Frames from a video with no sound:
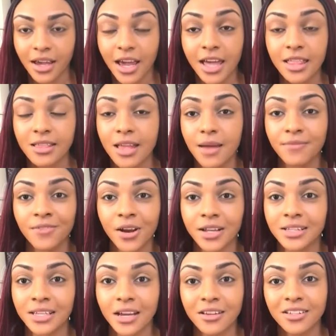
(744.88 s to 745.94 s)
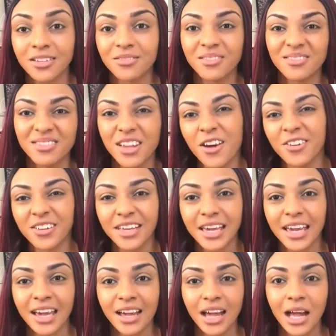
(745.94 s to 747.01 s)
And then that friend tells you, no, you
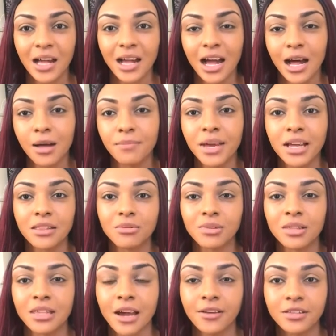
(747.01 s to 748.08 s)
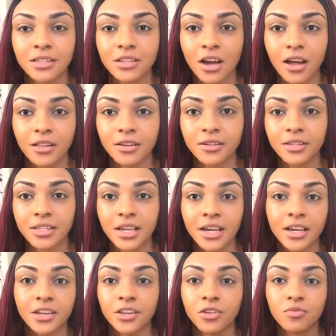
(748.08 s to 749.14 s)
can't. I'll make $3,000.
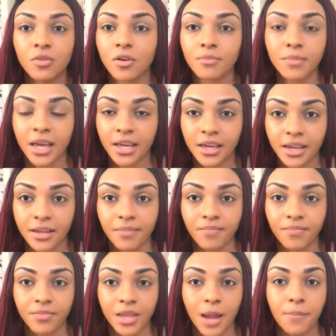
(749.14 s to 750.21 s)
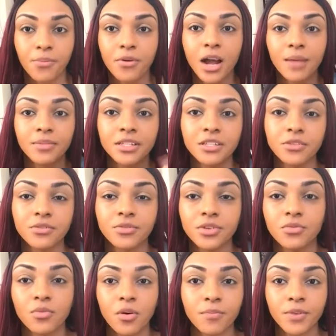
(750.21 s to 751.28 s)
You won't make it. I promise you,
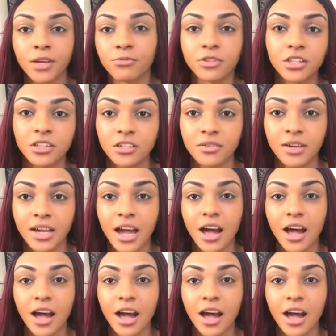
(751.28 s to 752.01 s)
you won't be able to do it.